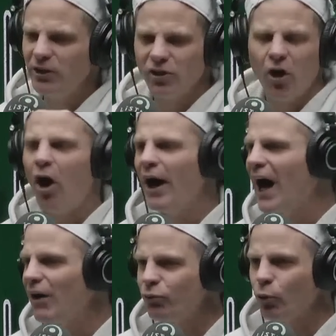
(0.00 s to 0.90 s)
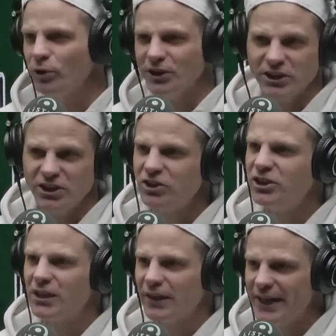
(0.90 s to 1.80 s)
it's a high half forward and you can just
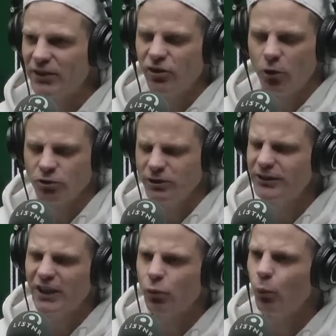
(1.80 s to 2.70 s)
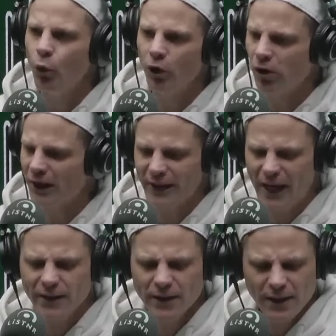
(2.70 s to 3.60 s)
chuck the next soldier in. It doesn't work like that.